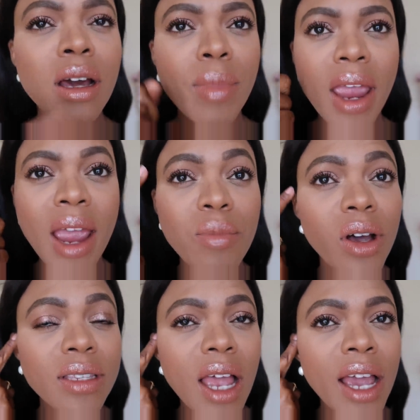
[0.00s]
On my
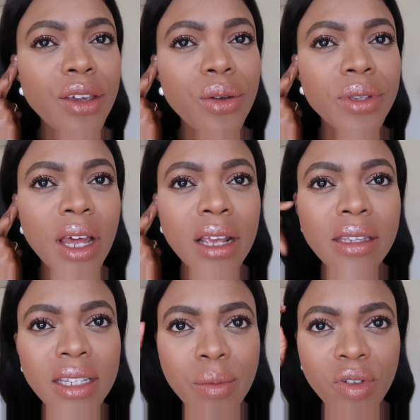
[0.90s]
eyebrows, I use
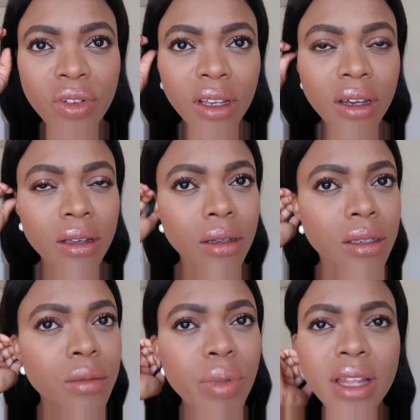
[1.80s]
Anastasia Beverly
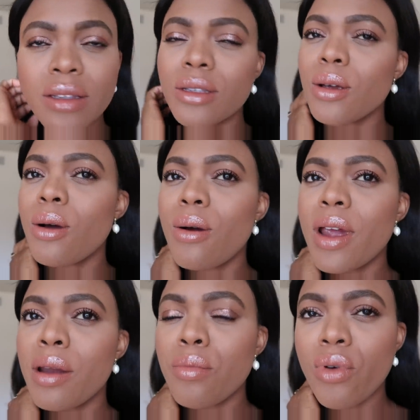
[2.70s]
Hills pencil
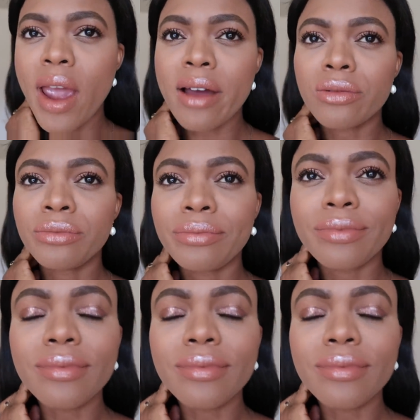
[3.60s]
in brown,